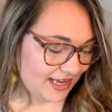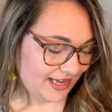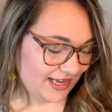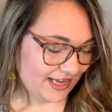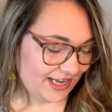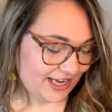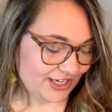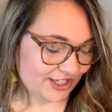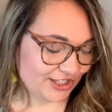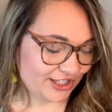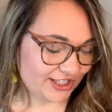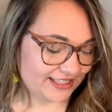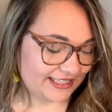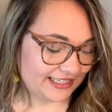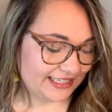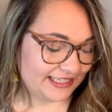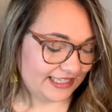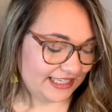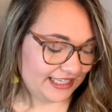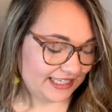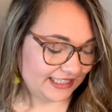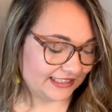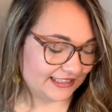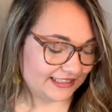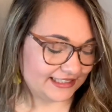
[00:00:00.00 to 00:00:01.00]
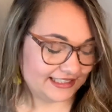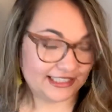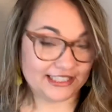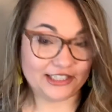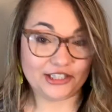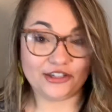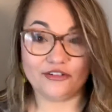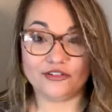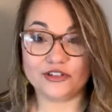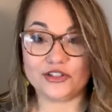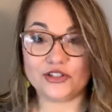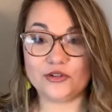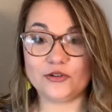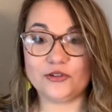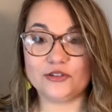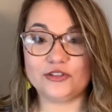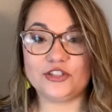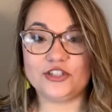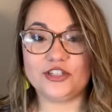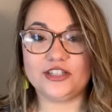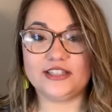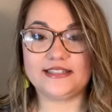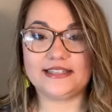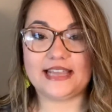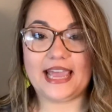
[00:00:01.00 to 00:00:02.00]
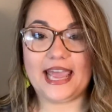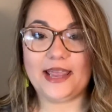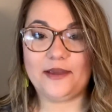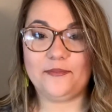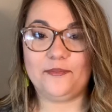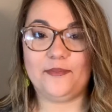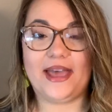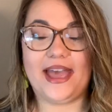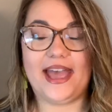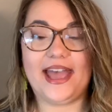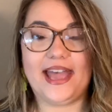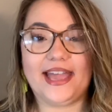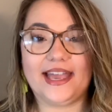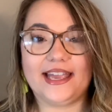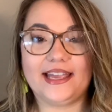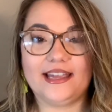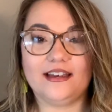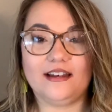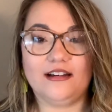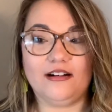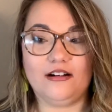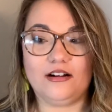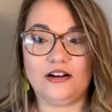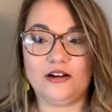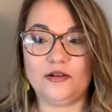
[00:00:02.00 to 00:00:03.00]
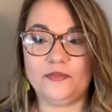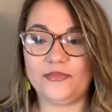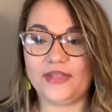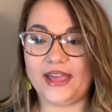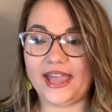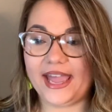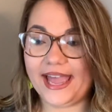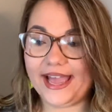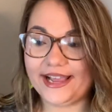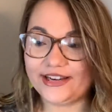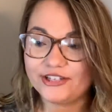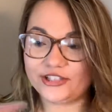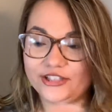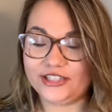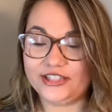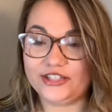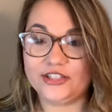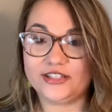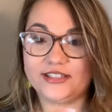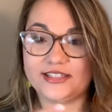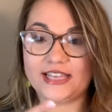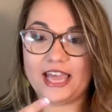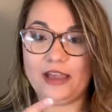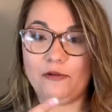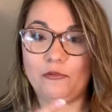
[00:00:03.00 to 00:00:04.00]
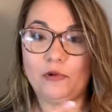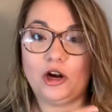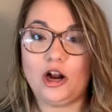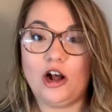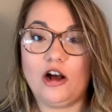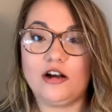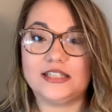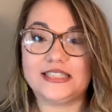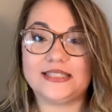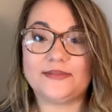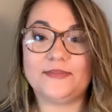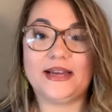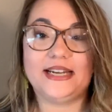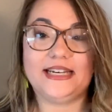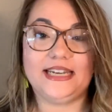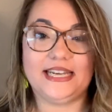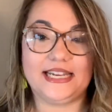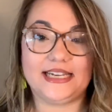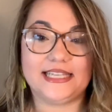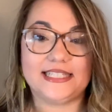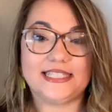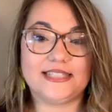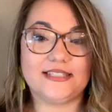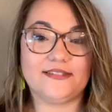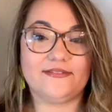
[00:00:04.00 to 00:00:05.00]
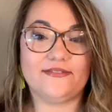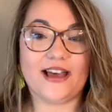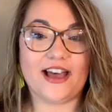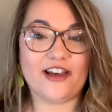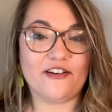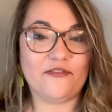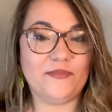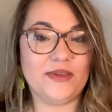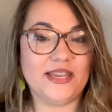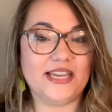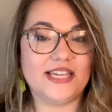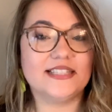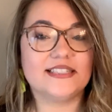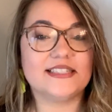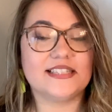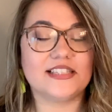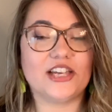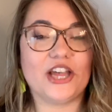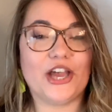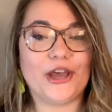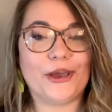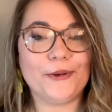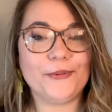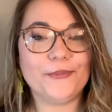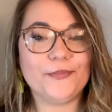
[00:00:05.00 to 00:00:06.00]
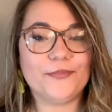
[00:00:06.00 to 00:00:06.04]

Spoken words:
She said, Kinsley, your results just came back. They actually just came across my desk 5 minutes ago.